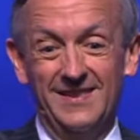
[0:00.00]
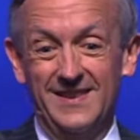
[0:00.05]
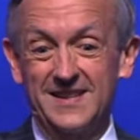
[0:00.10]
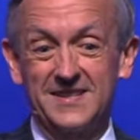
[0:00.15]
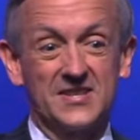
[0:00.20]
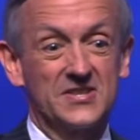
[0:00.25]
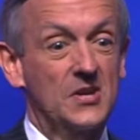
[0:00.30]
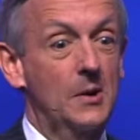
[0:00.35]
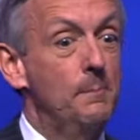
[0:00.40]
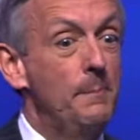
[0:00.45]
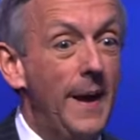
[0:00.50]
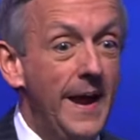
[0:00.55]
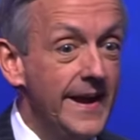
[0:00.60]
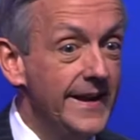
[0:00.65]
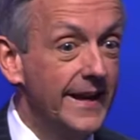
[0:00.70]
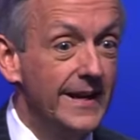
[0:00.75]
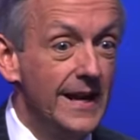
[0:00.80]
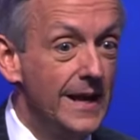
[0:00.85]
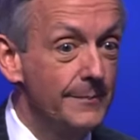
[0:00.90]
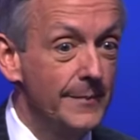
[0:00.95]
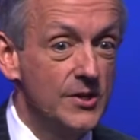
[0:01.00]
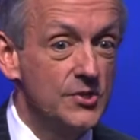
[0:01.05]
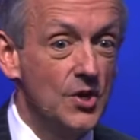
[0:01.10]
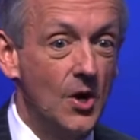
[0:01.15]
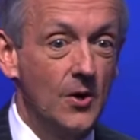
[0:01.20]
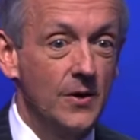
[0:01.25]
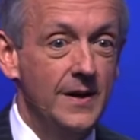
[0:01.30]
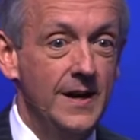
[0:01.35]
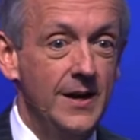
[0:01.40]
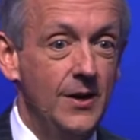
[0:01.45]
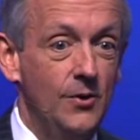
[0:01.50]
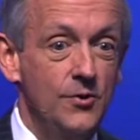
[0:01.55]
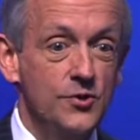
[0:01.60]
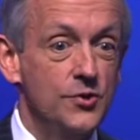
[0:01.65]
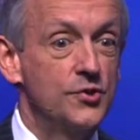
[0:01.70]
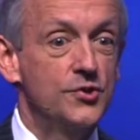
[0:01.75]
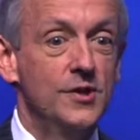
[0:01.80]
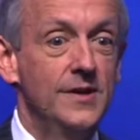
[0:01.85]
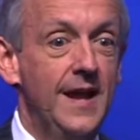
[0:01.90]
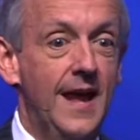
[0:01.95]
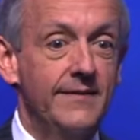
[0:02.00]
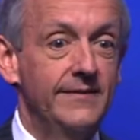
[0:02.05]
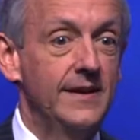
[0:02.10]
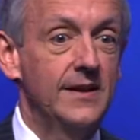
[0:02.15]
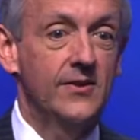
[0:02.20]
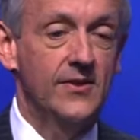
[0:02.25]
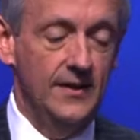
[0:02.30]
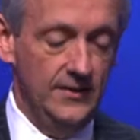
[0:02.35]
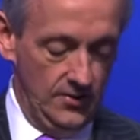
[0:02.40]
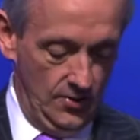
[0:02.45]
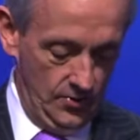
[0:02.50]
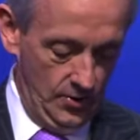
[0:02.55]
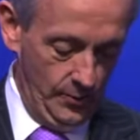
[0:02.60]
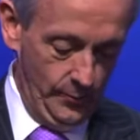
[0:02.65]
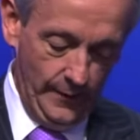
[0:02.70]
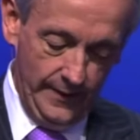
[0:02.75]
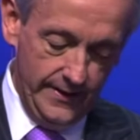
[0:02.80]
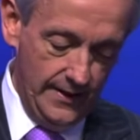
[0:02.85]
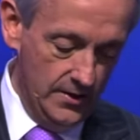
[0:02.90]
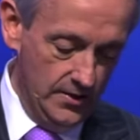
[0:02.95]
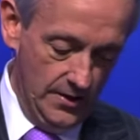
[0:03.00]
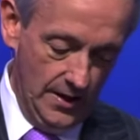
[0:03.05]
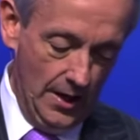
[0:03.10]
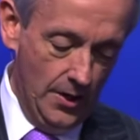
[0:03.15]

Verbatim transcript: this is a pagan image on here, you shouldn't have anything to do with it?